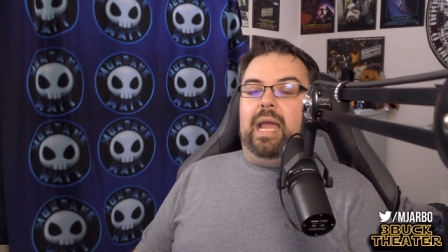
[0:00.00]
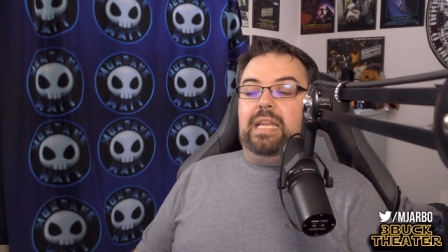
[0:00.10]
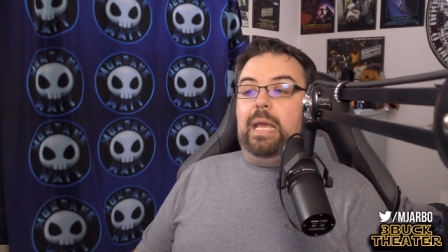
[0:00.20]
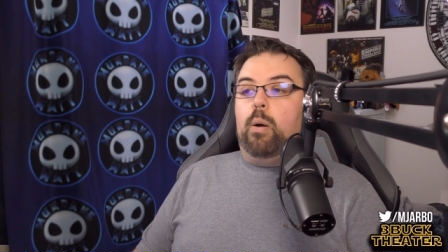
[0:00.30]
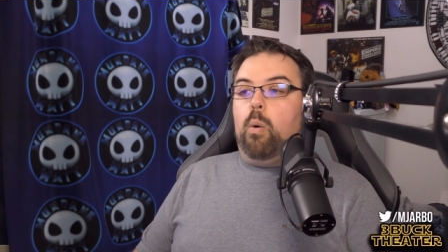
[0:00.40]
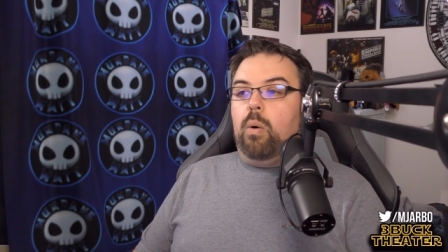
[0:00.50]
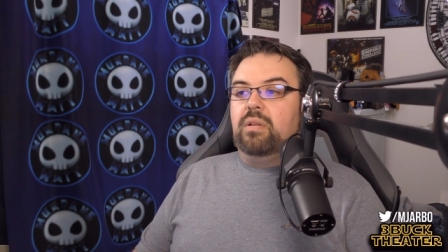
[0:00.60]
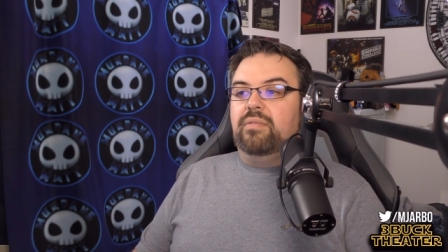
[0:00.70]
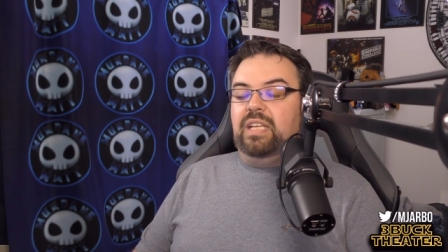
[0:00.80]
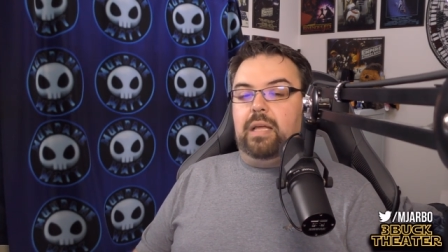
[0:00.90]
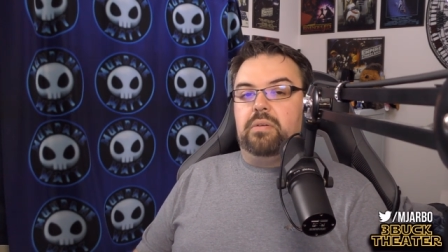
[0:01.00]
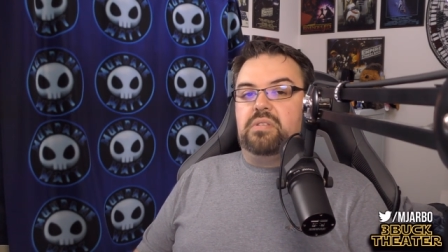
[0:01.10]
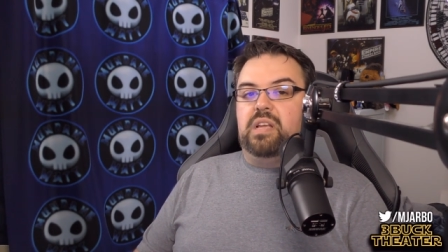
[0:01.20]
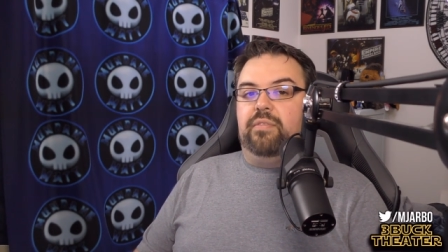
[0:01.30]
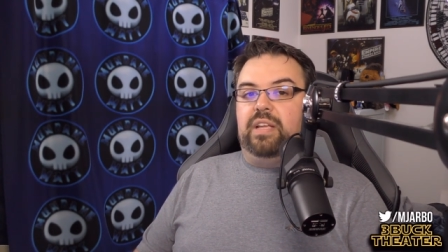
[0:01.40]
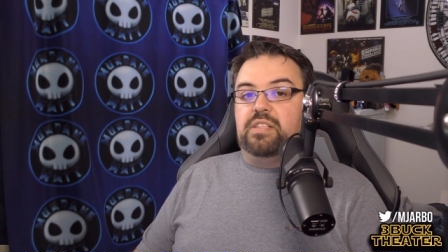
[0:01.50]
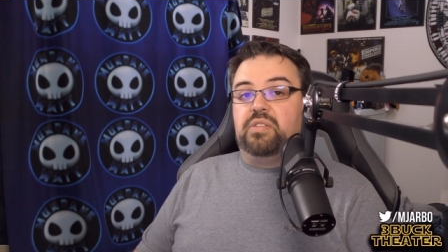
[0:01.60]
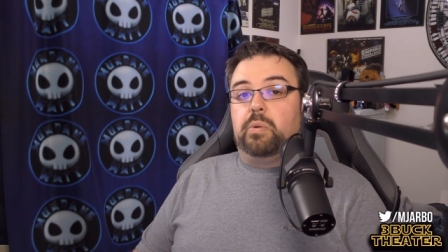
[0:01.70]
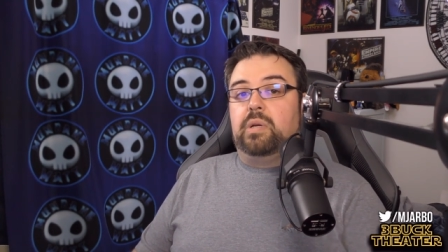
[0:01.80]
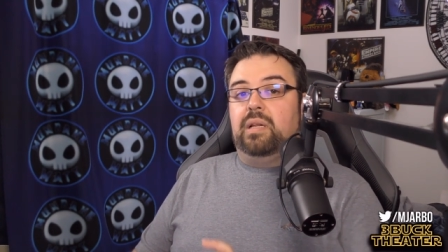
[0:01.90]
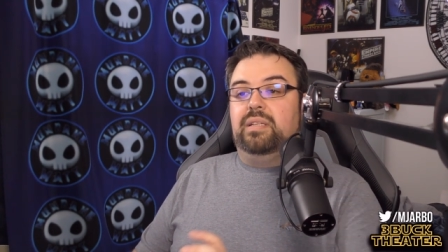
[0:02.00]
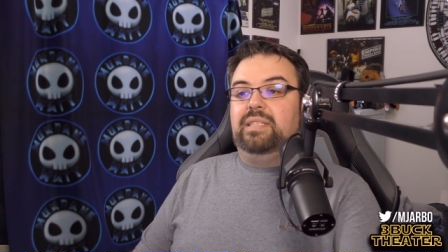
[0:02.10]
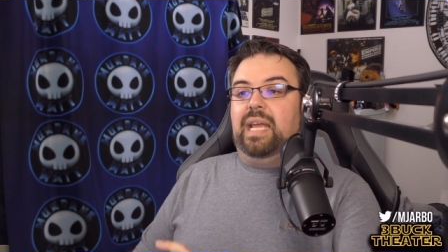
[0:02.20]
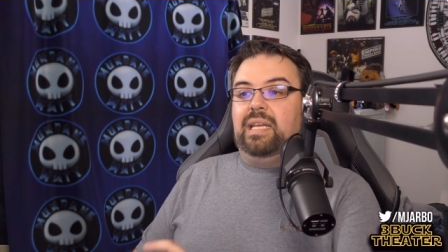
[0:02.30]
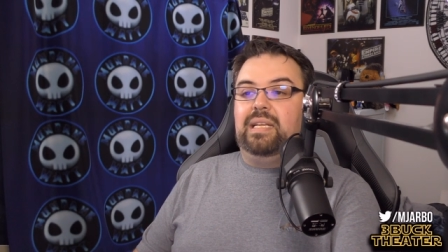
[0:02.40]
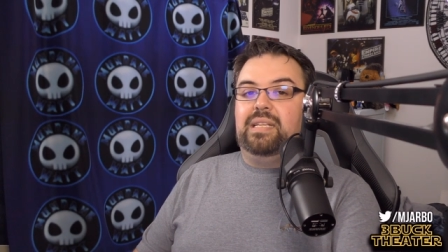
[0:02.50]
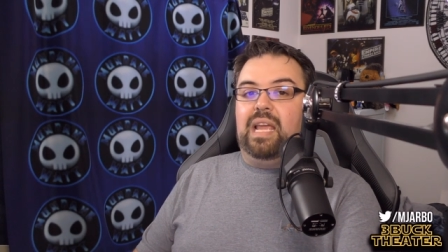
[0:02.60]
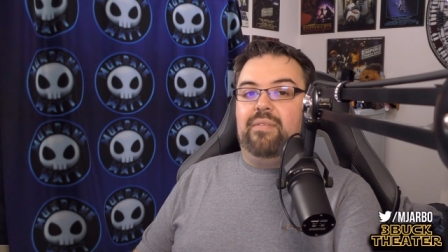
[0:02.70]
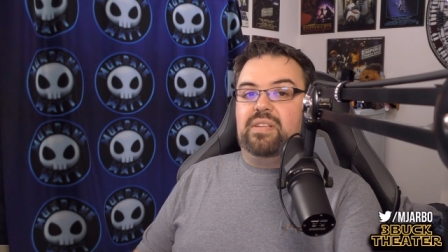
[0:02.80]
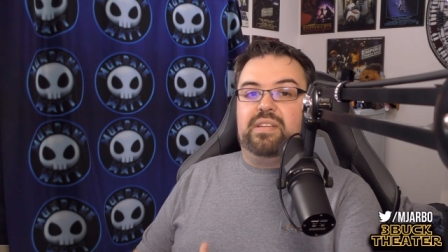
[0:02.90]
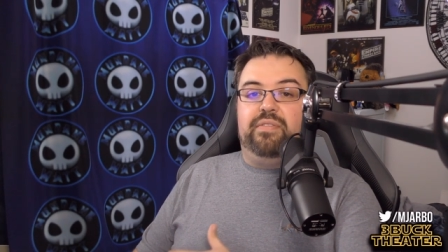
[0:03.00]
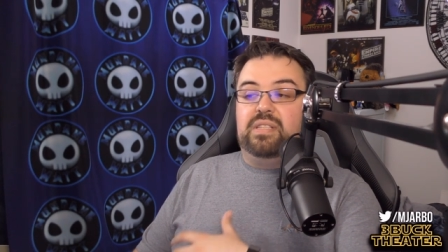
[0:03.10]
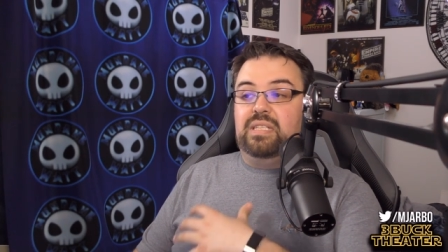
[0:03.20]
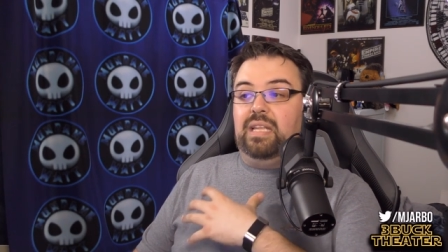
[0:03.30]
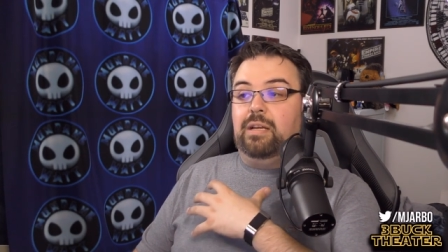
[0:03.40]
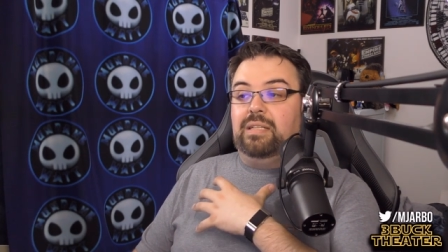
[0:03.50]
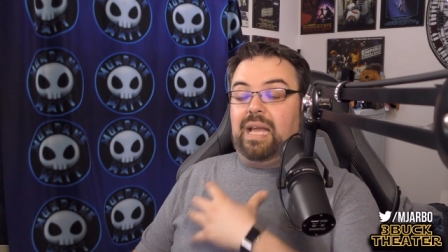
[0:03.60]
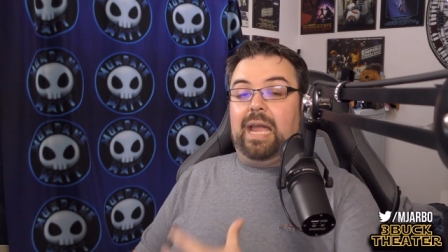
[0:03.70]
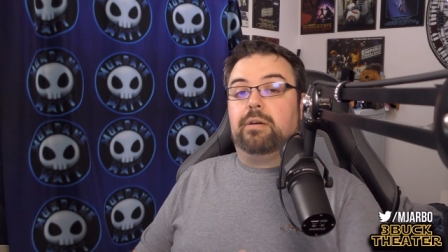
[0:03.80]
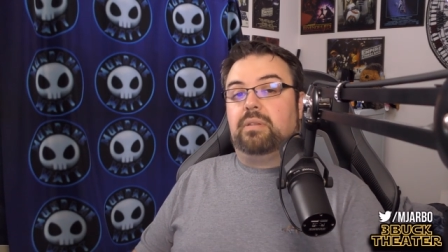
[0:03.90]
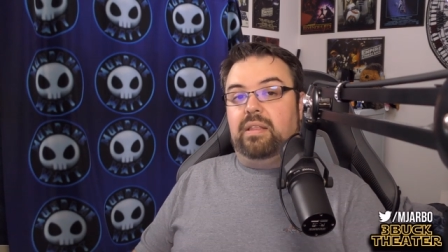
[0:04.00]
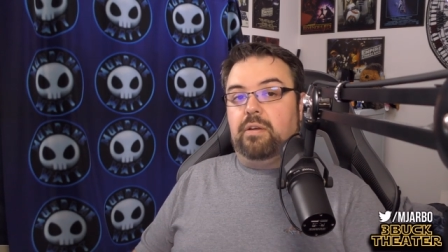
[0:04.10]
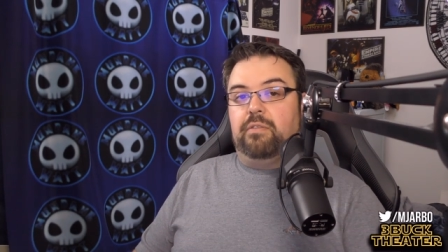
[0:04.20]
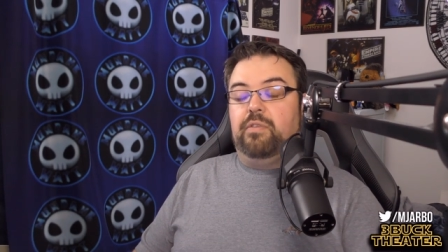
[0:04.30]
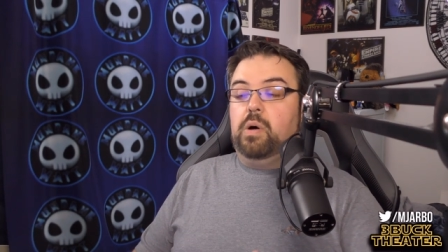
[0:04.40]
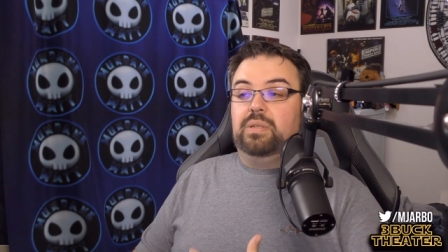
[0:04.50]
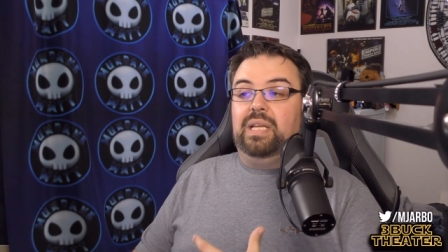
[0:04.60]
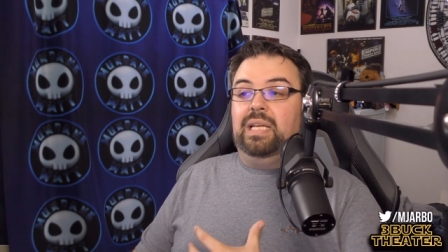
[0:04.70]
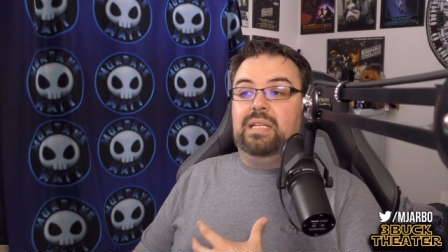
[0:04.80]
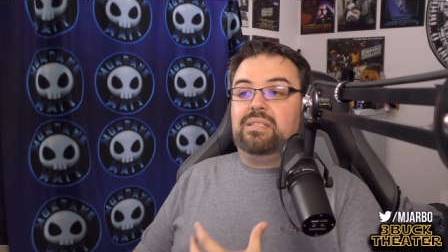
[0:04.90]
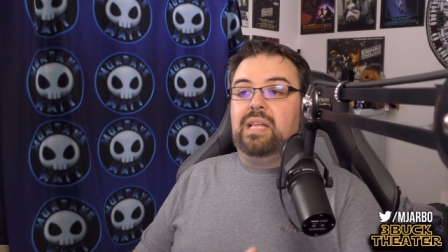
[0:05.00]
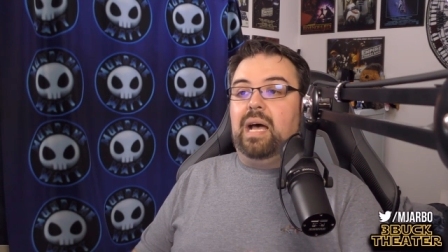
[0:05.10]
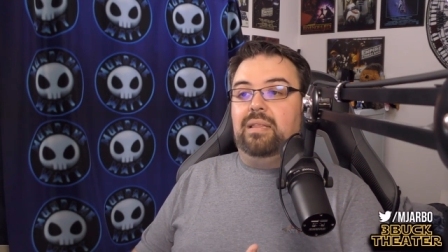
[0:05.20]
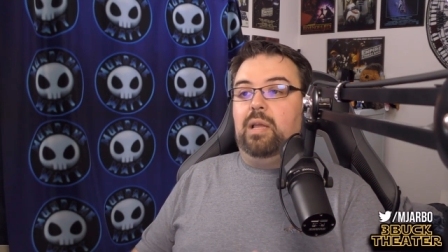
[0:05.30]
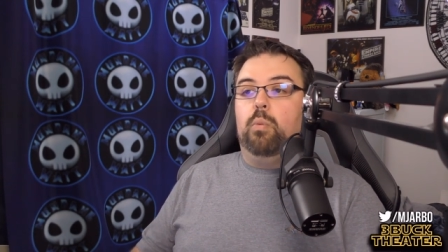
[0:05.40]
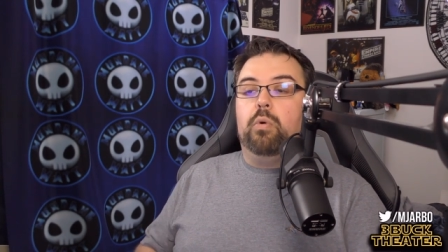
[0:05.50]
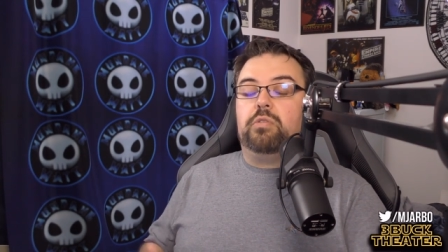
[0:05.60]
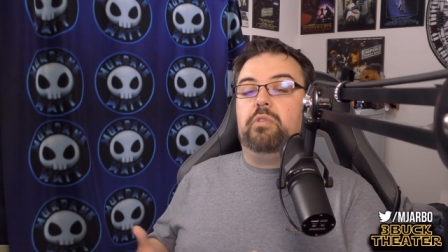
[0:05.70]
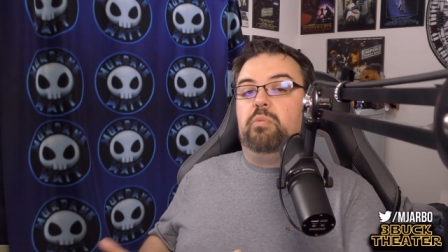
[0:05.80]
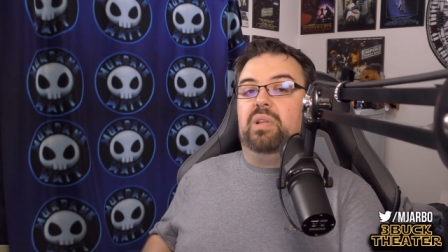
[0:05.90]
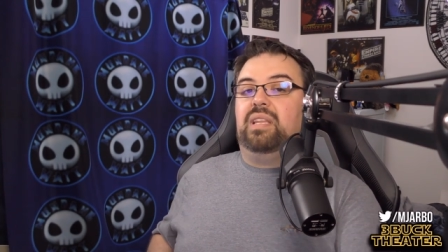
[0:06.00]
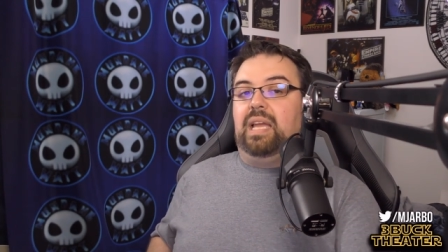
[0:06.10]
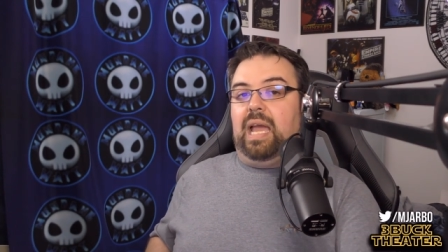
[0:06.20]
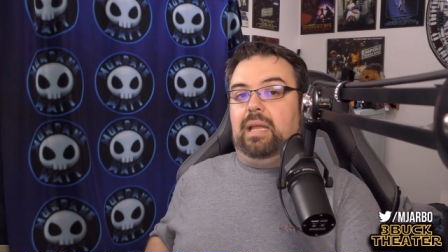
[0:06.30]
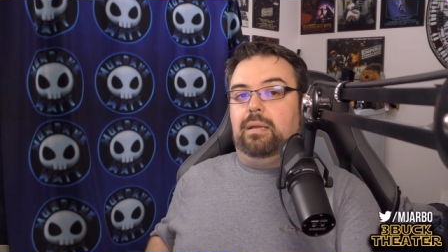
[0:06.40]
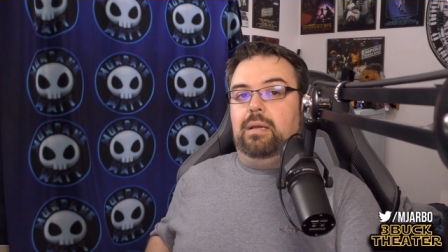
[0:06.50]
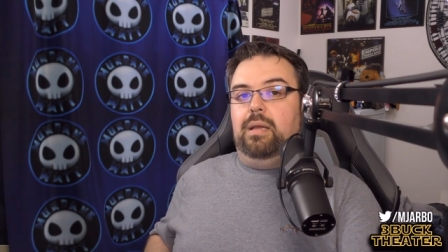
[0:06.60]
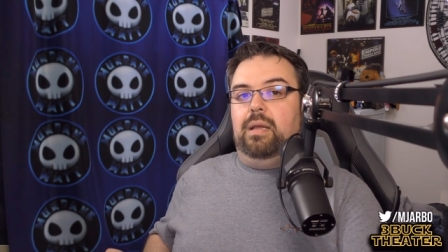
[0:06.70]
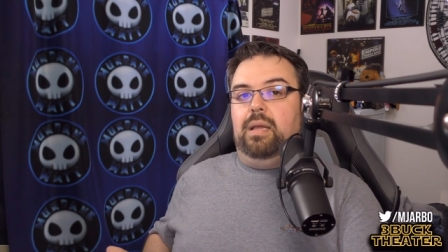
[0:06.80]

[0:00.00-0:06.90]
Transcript: And yet all of the other stuff gets thrown onto Dan and Dave as if it's entirely their fault. And it's not. They worked with what they had.